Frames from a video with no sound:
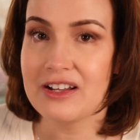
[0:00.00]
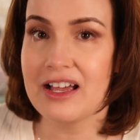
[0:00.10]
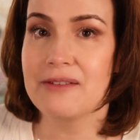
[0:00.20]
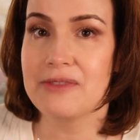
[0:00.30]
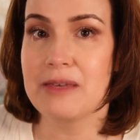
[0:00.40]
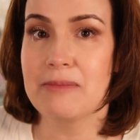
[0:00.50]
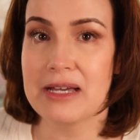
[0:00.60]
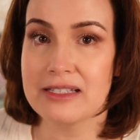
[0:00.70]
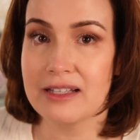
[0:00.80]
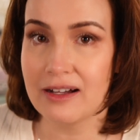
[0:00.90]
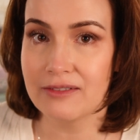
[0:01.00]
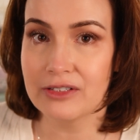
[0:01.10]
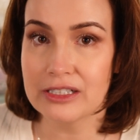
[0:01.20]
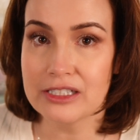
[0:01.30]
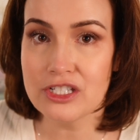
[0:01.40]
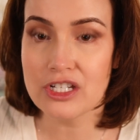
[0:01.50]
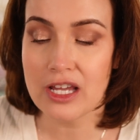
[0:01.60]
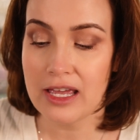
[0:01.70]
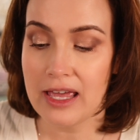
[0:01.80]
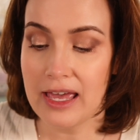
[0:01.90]
have the best coverage,
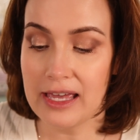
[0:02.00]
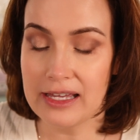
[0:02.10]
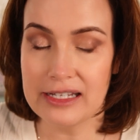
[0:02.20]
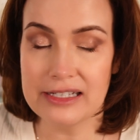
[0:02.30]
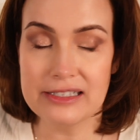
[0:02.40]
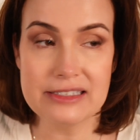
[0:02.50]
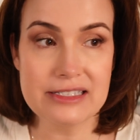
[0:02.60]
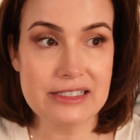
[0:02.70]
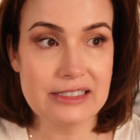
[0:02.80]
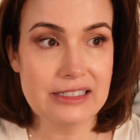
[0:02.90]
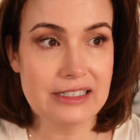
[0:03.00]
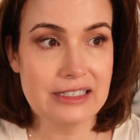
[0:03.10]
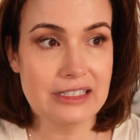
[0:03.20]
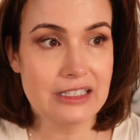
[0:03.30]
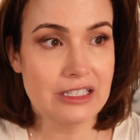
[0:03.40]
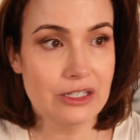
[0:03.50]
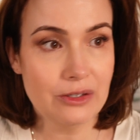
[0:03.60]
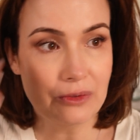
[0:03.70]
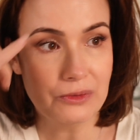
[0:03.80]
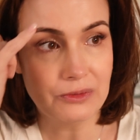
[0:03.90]
and you
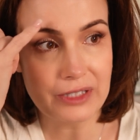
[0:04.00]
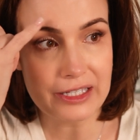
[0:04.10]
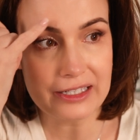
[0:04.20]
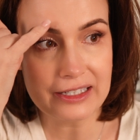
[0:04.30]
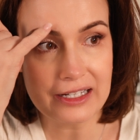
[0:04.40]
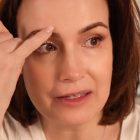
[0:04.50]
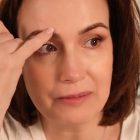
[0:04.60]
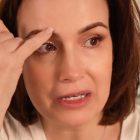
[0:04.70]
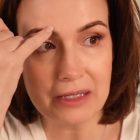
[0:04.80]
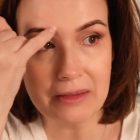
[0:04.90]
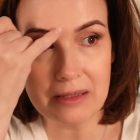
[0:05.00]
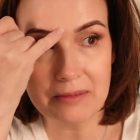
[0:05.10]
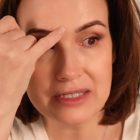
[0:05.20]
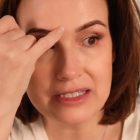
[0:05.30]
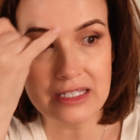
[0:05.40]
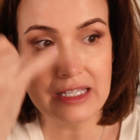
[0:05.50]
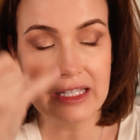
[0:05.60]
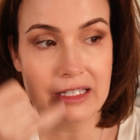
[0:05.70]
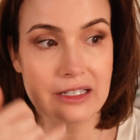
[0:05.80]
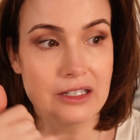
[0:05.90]
know, like I am
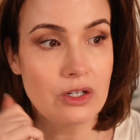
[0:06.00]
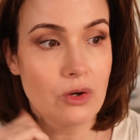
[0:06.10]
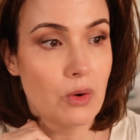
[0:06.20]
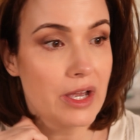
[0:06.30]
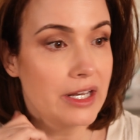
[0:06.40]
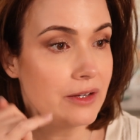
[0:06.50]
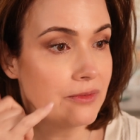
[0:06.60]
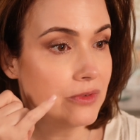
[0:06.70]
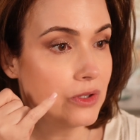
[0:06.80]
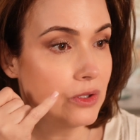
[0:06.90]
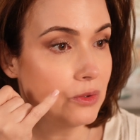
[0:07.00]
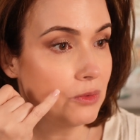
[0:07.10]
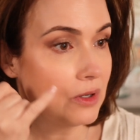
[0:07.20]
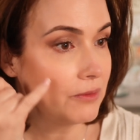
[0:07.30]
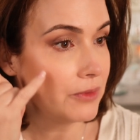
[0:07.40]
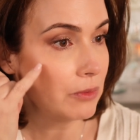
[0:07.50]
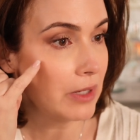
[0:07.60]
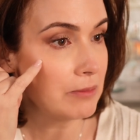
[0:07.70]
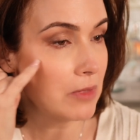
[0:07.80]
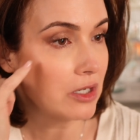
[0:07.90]
seeing quite a few of the
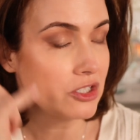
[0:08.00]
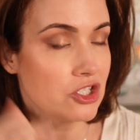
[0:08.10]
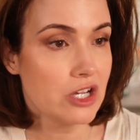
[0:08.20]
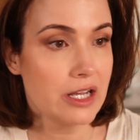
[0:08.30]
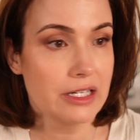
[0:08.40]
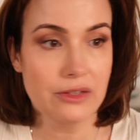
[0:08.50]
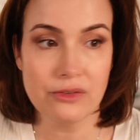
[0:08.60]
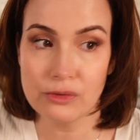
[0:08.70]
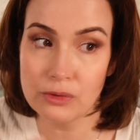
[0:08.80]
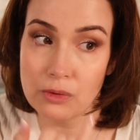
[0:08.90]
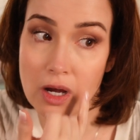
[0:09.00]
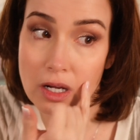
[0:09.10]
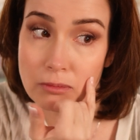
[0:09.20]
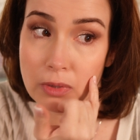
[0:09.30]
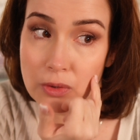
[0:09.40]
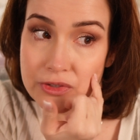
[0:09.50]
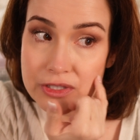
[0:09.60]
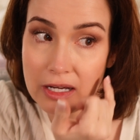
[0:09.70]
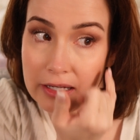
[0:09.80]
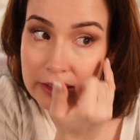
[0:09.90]
red marks shining through on both
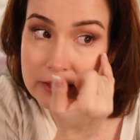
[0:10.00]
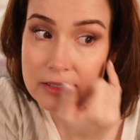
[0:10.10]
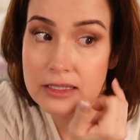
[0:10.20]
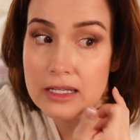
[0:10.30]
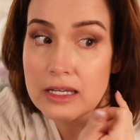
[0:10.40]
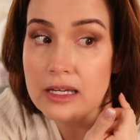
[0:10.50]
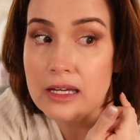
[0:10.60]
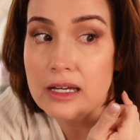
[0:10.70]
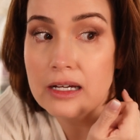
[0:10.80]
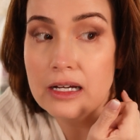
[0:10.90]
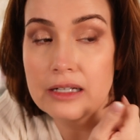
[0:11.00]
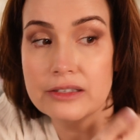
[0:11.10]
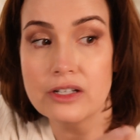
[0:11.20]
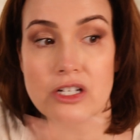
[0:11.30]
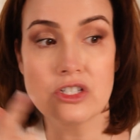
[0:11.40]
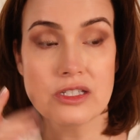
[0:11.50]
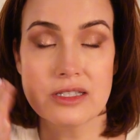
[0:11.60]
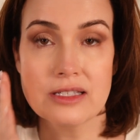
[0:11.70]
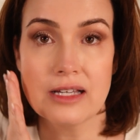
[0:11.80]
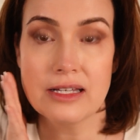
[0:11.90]
sides, not just
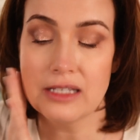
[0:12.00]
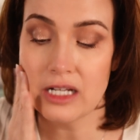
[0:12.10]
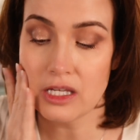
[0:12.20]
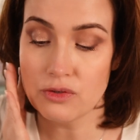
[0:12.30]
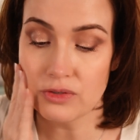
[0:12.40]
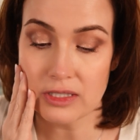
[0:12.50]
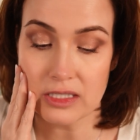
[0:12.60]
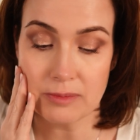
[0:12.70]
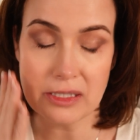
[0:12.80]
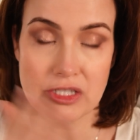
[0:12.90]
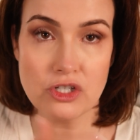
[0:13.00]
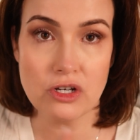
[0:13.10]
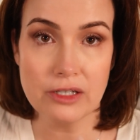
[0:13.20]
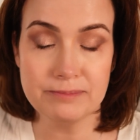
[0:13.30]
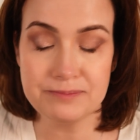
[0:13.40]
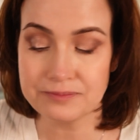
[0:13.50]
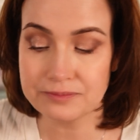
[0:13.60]
the side that I use the sponge on.